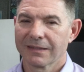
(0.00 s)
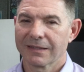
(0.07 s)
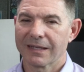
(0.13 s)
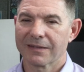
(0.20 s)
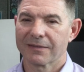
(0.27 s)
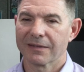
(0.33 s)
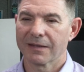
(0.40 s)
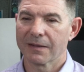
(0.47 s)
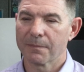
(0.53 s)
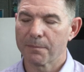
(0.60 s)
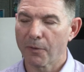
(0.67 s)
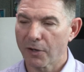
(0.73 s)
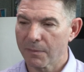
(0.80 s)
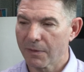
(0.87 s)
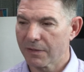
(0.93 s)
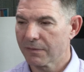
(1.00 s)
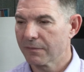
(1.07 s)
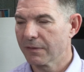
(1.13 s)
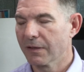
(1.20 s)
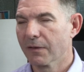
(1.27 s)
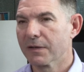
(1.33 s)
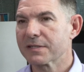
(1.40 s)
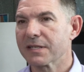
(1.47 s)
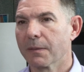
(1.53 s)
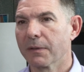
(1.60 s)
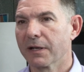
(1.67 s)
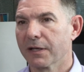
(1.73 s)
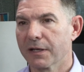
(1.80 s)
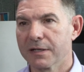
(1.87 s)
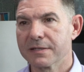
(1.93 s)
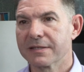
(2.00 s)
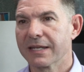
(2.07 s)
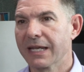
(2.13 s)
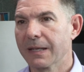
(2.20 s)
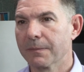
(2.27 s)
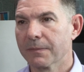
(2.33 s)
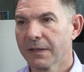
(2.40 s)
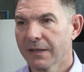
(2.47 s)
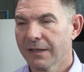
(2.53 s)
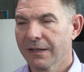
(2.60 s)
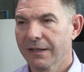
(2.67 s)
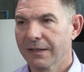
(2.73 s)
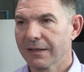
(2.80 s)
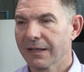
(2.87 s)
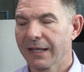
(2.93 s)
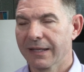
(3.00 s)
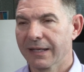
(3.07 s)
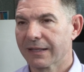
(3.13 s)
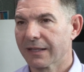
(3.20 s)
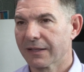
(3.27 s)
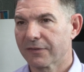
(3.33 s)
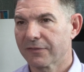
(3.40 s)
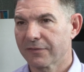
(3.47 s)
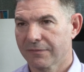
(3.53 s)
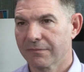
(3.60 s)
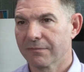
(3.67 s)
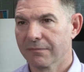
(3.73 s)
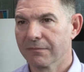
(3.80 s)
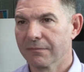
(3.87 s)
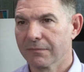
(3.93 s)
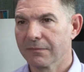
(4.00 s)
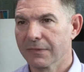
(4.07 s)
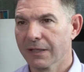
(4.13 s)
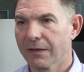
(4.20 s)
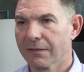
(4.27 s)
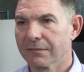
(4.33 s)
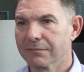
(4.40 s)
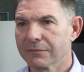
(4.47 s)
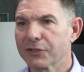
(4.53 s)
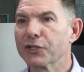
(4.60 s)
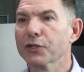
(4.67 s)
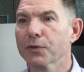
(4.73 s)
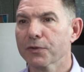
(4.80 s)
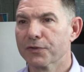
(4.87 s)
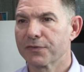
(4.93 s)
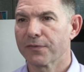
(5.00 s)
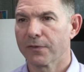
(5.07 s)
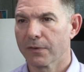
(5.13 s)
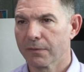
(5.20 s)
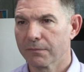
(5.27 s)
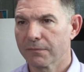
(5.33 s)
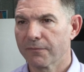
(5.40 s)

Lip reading: That part about, assembling a good team, I think that's, huge for,